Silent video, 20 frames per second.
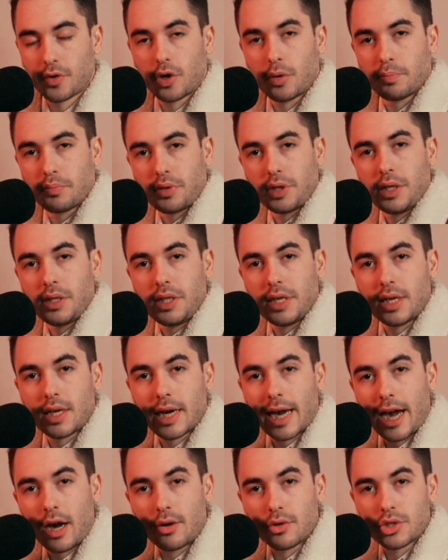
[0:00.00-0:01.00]
completely
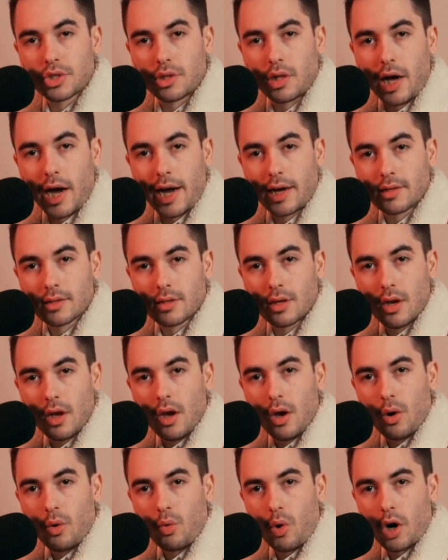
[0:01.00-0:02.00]
couch locked
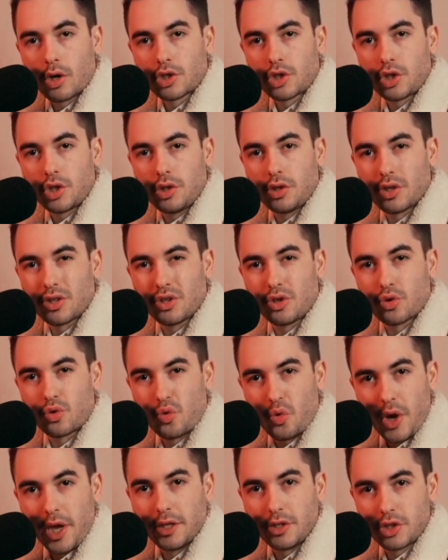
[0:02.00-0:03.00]
watching The
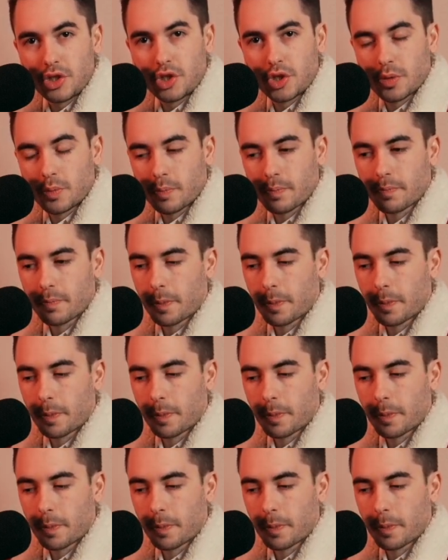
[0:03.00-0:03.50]
Grinch,